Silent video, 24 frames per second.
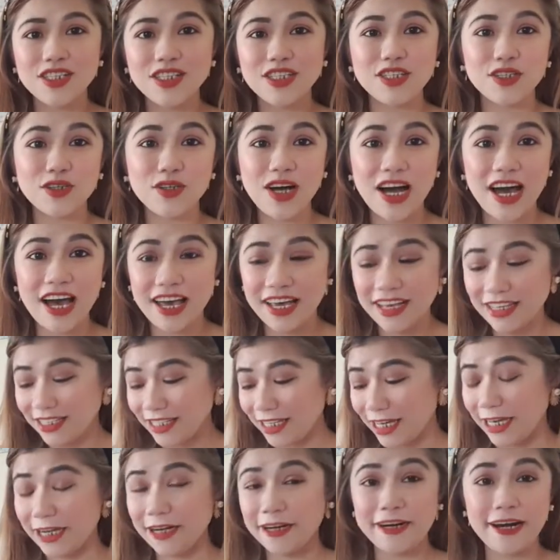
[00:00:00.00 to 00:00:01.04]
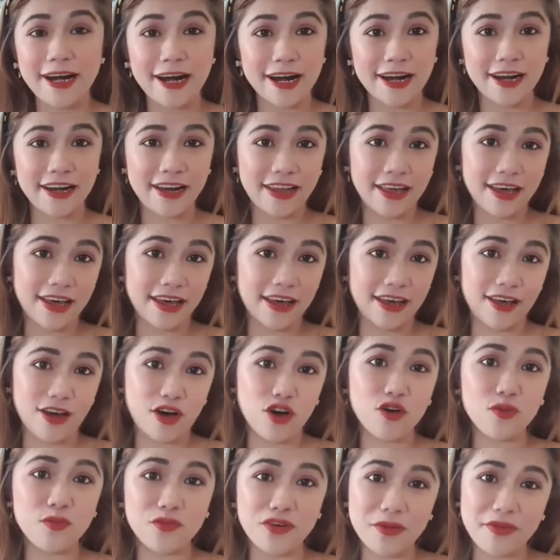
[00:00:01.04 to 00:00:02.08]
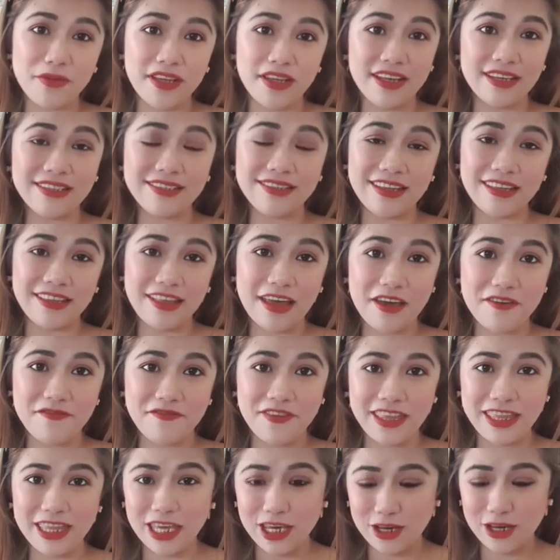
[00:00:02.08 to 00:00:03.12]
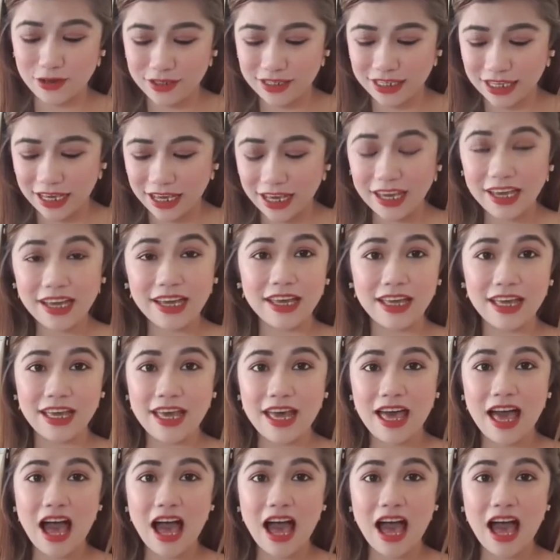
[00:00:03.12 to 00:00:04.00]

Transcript: So guys, here are the home remedies that I've been using.